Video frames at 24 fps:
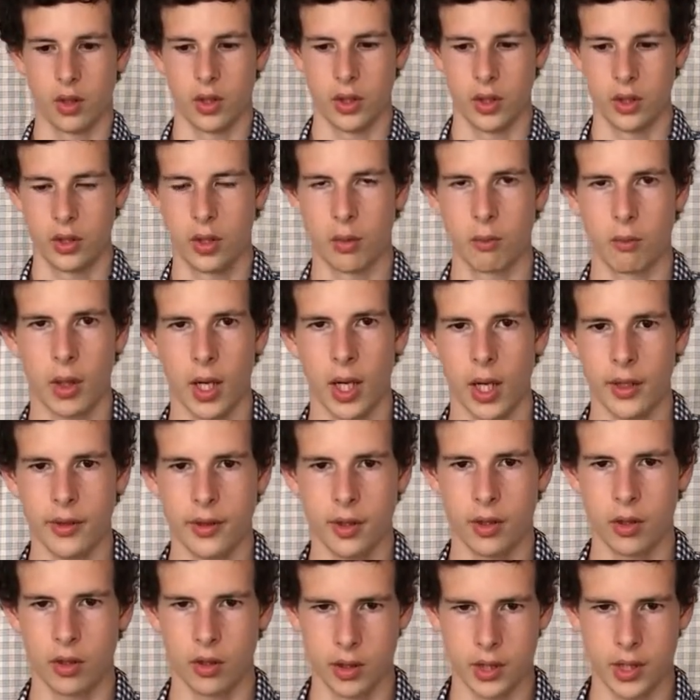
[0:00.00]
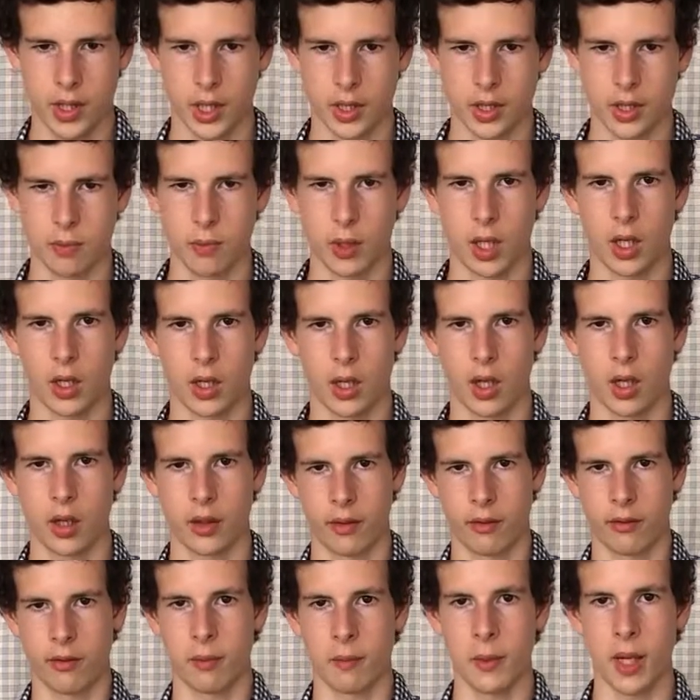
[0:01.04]
You can buy the Hortuzz Smart
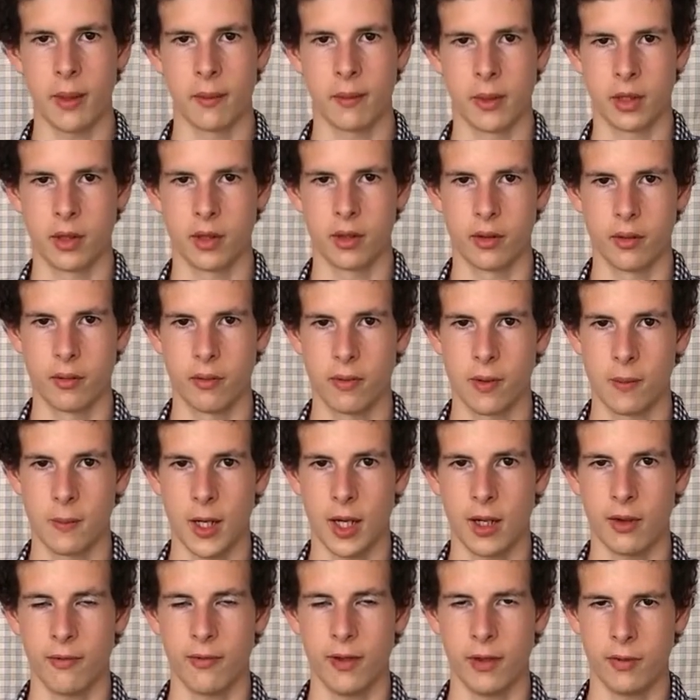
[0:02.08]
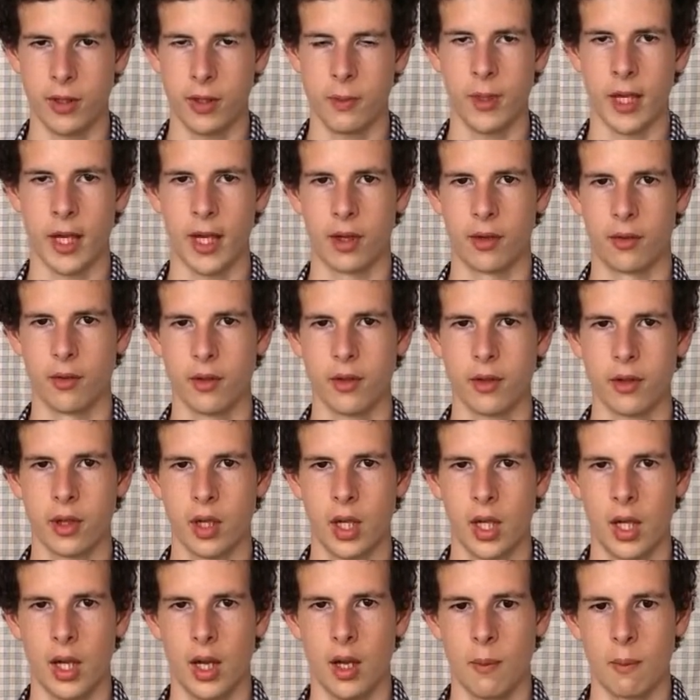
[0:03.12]
Garden from Amazon for about £50,
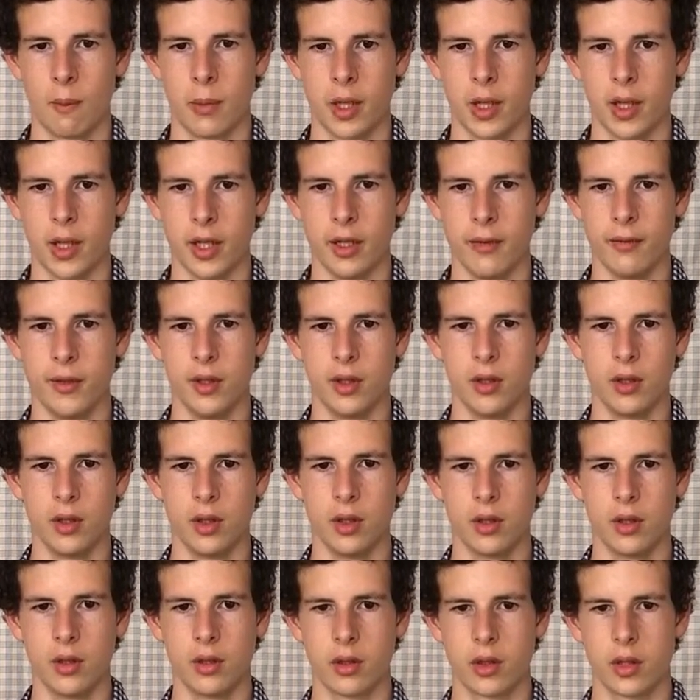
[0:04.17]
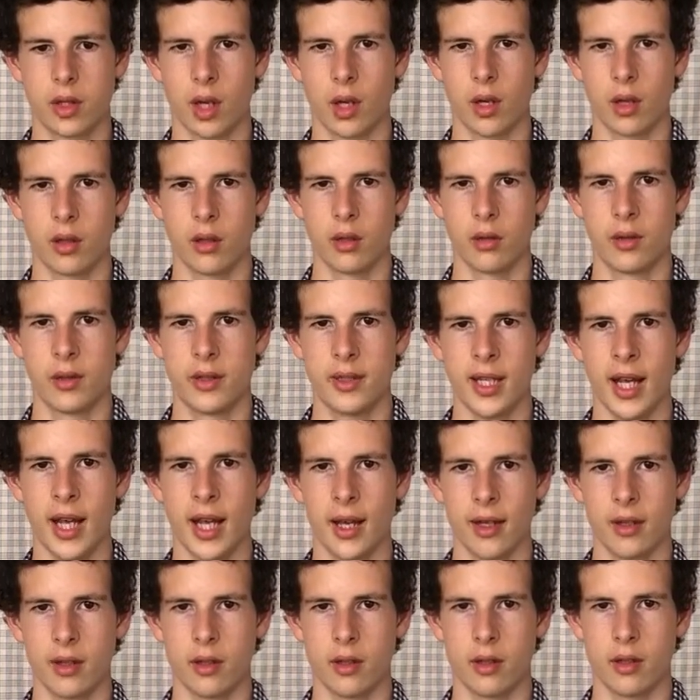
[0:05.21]
but if you use code
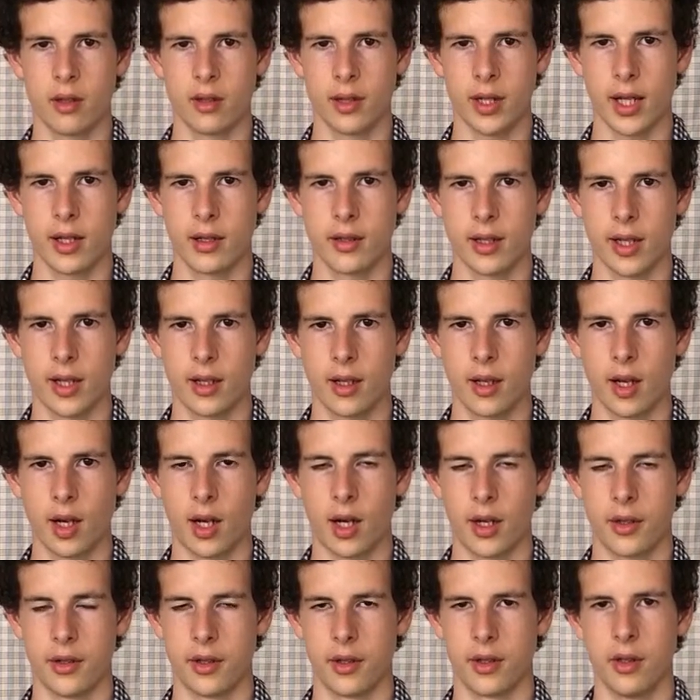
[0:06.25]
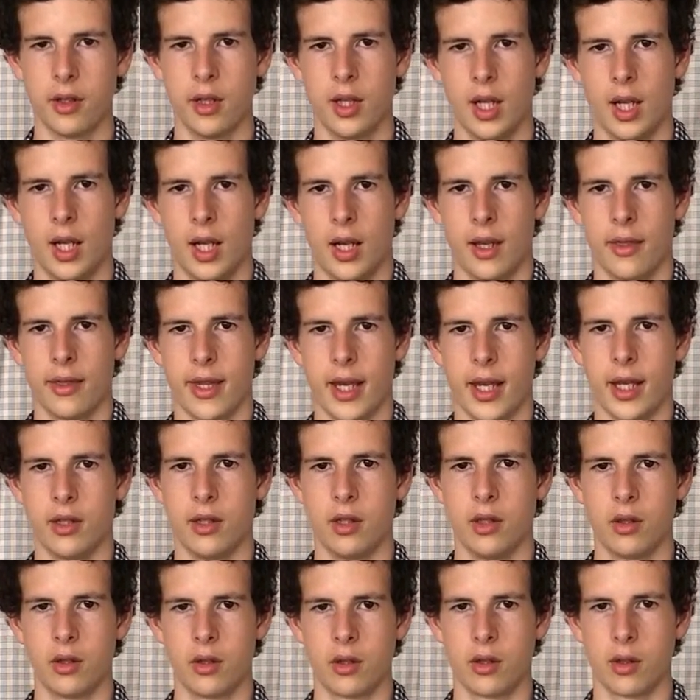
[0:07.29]
10ZZGarden, then
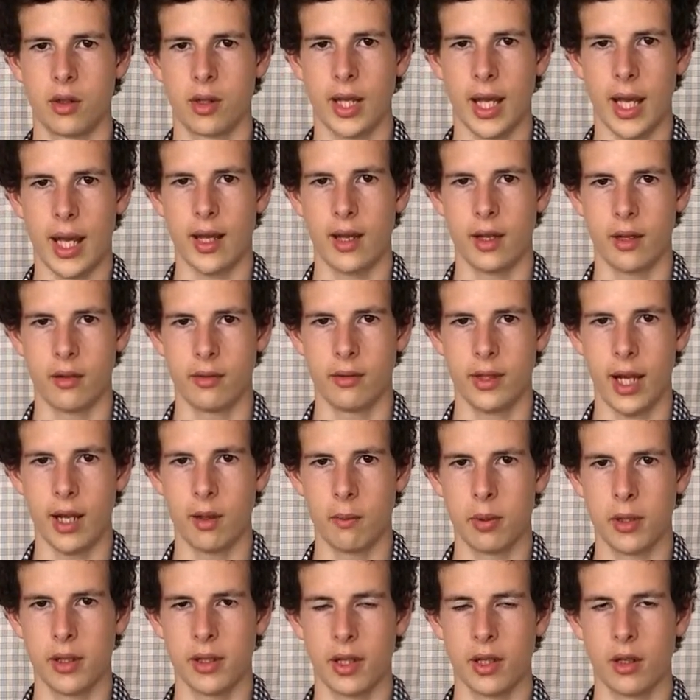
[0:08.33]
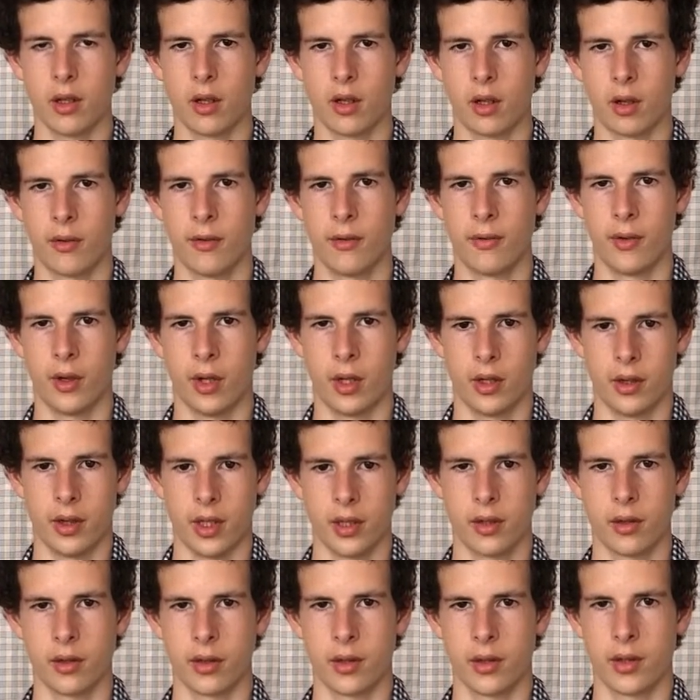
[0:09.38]
you can get 10% off
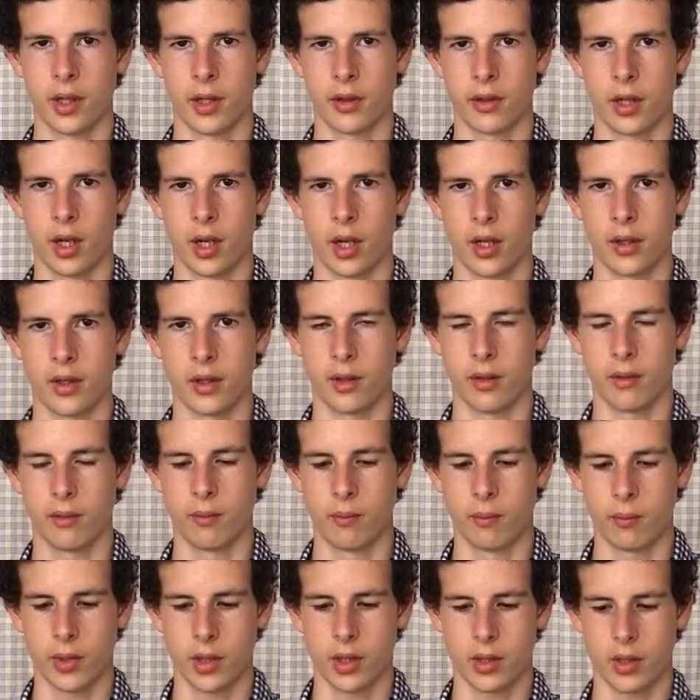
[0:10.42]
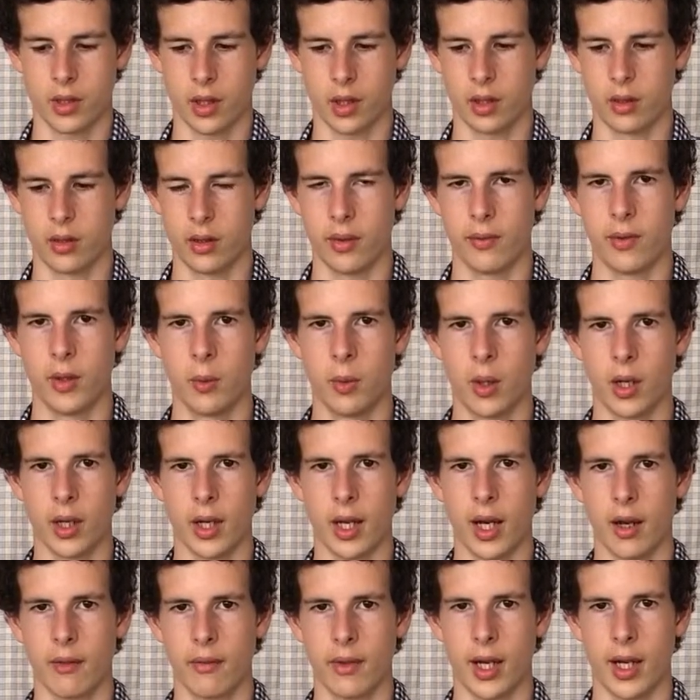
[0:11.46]
this Hortuzz garden. So if you want to
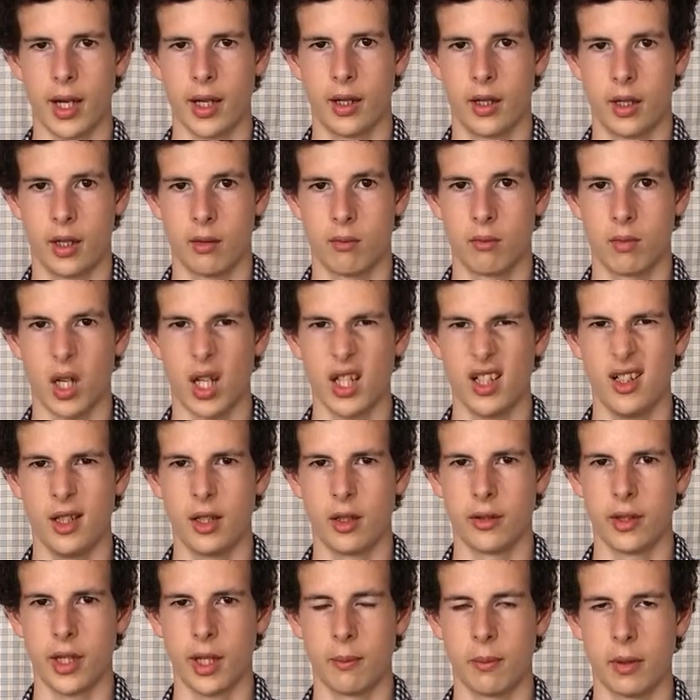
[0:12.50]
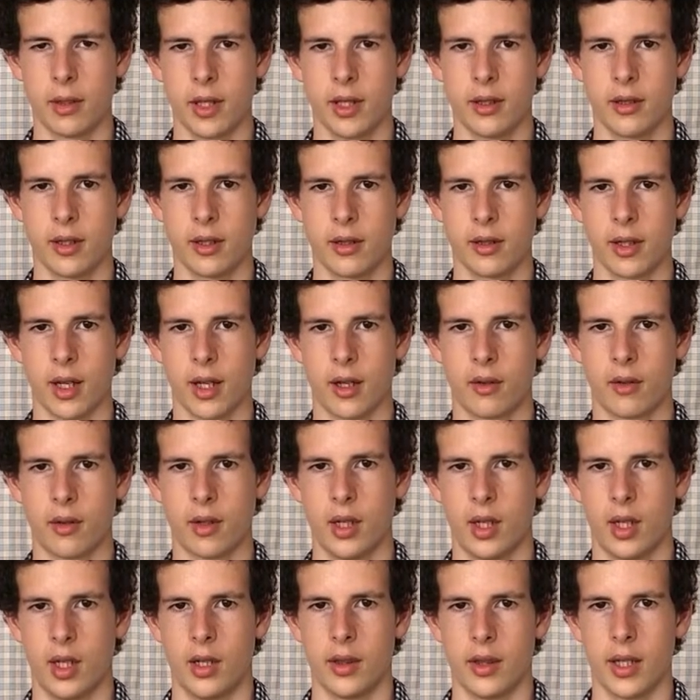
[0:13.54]
have that nice little 10% discount,
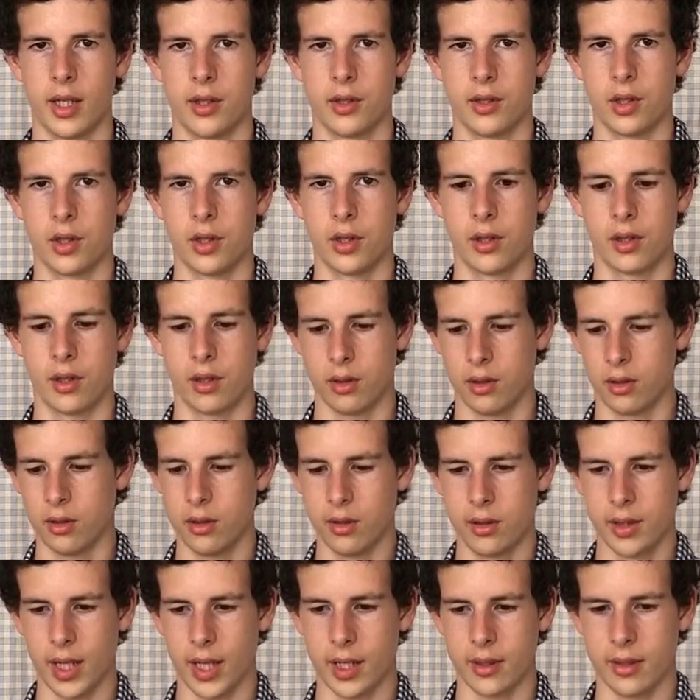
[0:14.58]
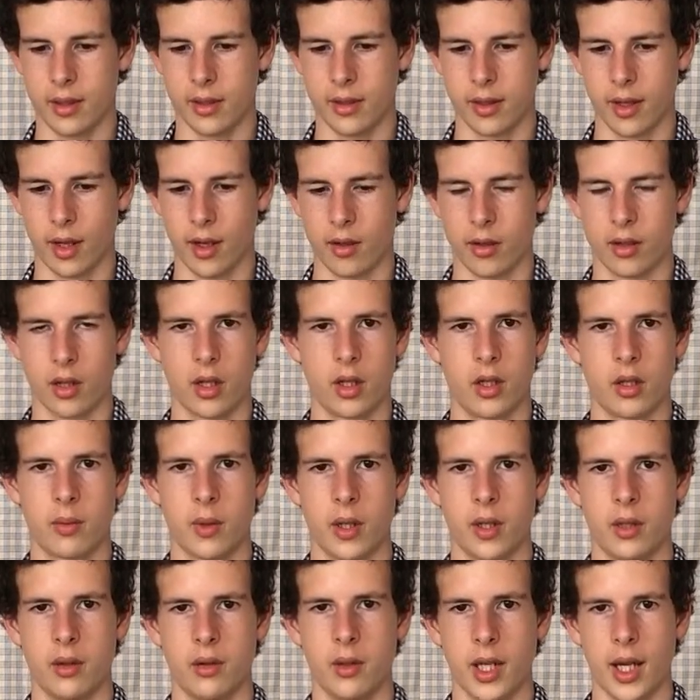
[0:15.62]
then just use that discount code
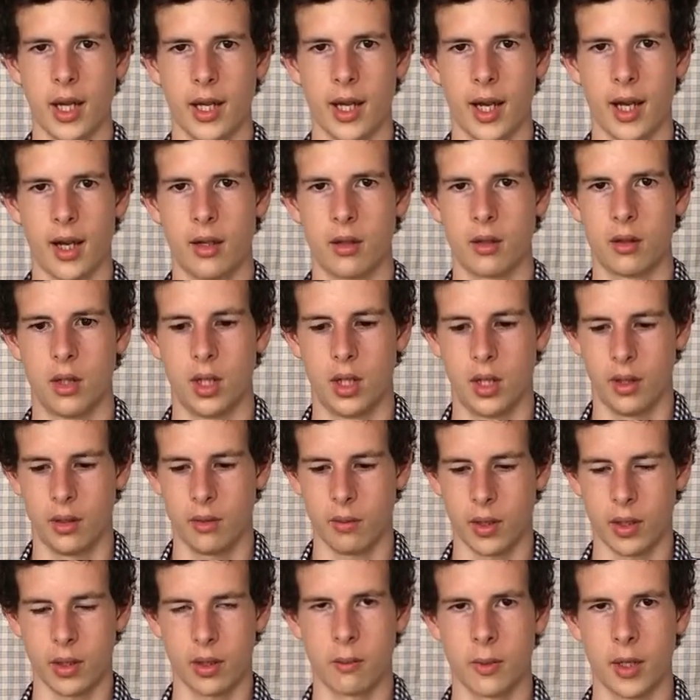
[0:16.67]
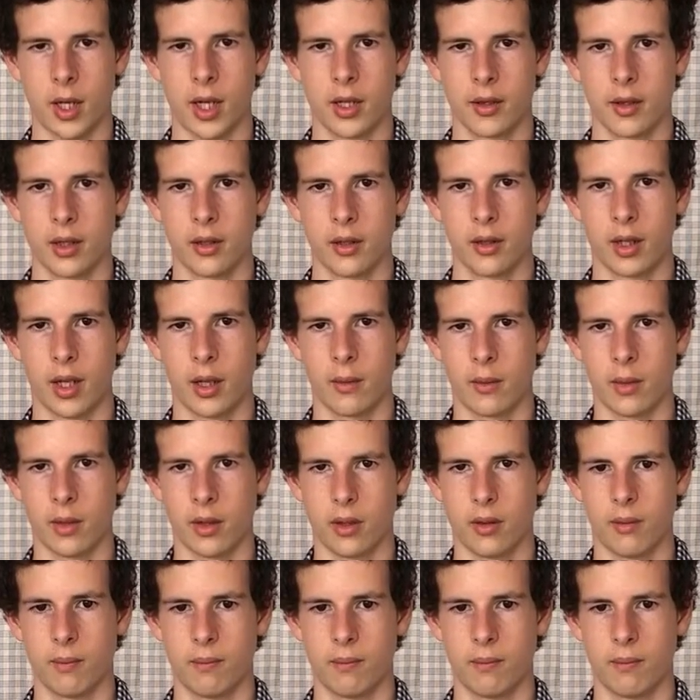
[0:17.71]
when you check out when you're buying this on Amazon.